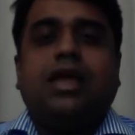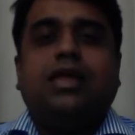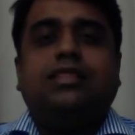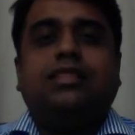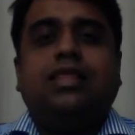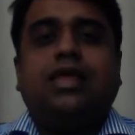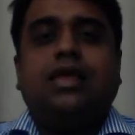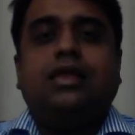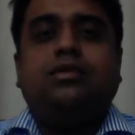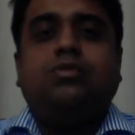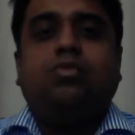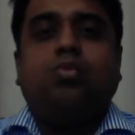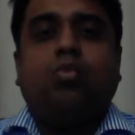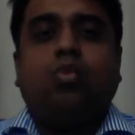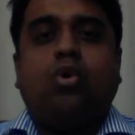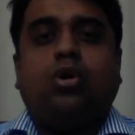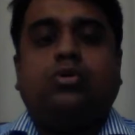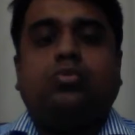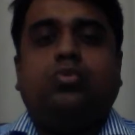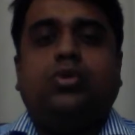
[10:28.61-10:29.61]
And
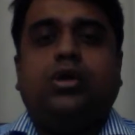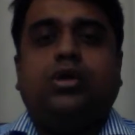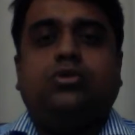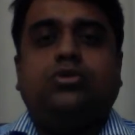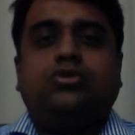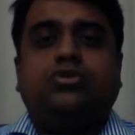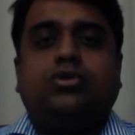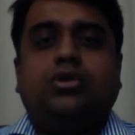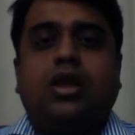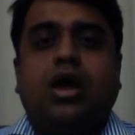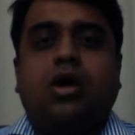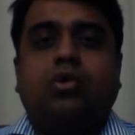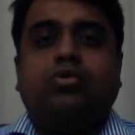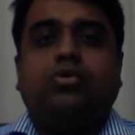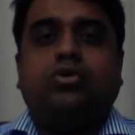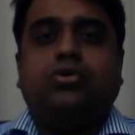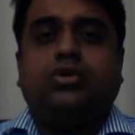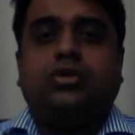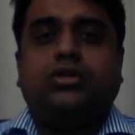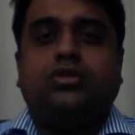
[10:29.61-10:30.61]
then what we're going to
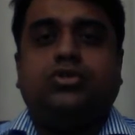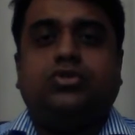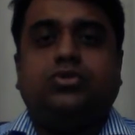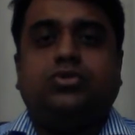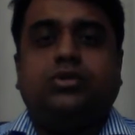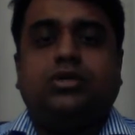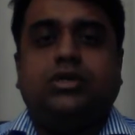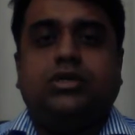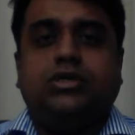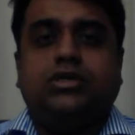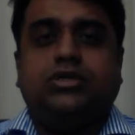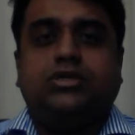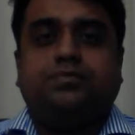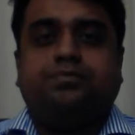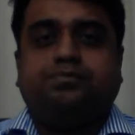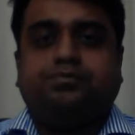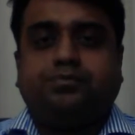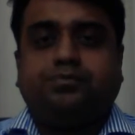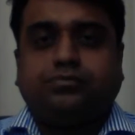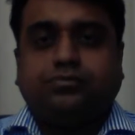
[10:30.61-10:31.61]
now look into
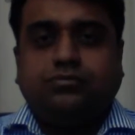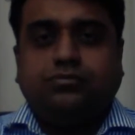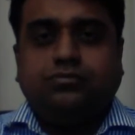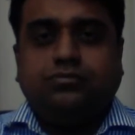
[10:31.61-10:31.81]
is,